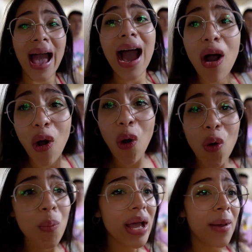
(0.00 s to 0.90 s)
at
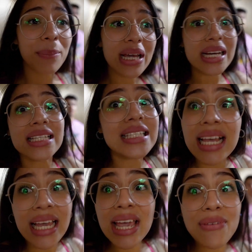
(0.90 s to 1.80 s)
home not because
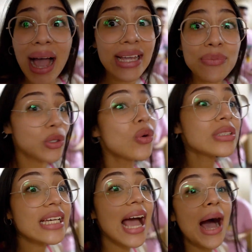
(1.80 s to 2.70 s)
really. if I
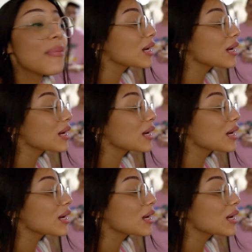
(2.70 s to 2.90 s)
lose it, I'm